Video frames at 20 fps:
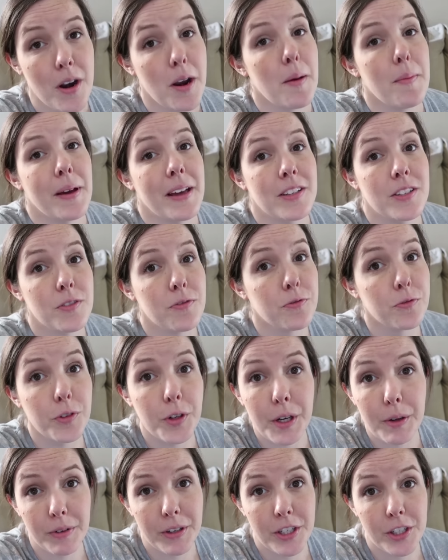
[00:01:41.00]
ThredUp has
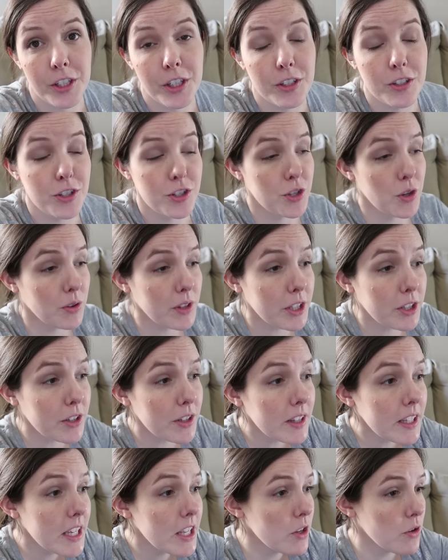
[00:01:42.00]
free returns. So
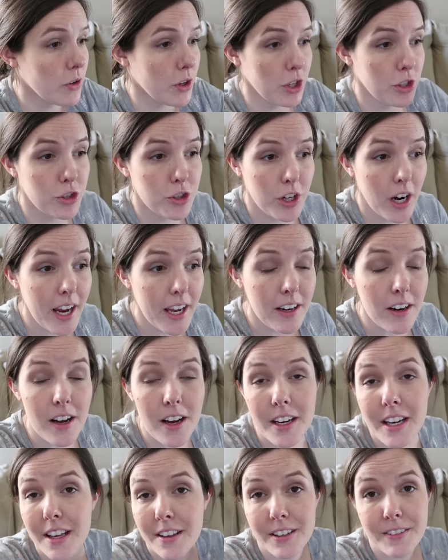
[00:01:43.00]
literally you can try it
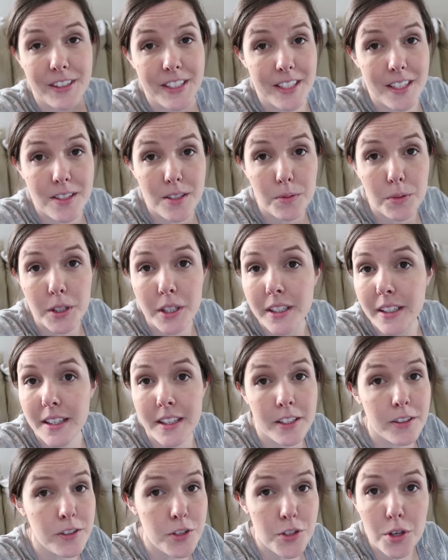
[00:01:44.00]
on, and if it doesn't work,
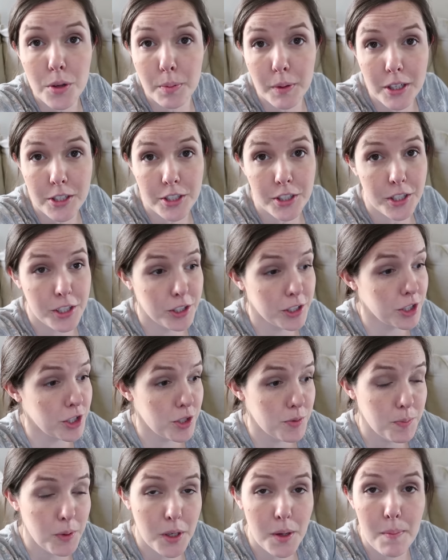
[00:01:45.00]
there's no pressure. You can
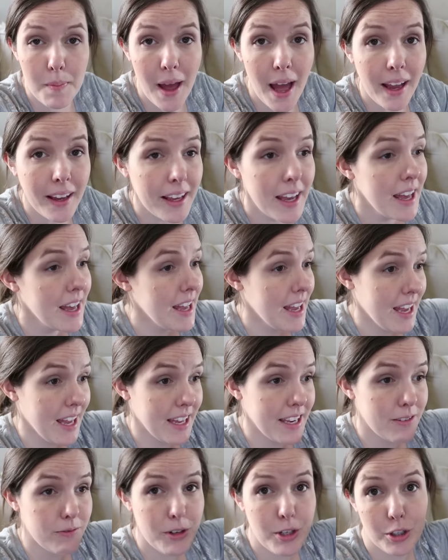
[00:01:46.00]
just put it back
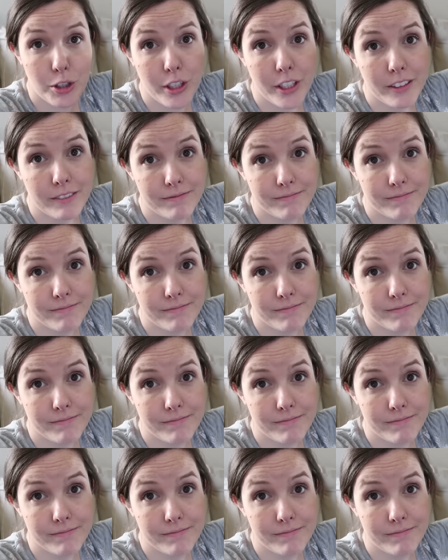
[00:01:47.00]
and return it.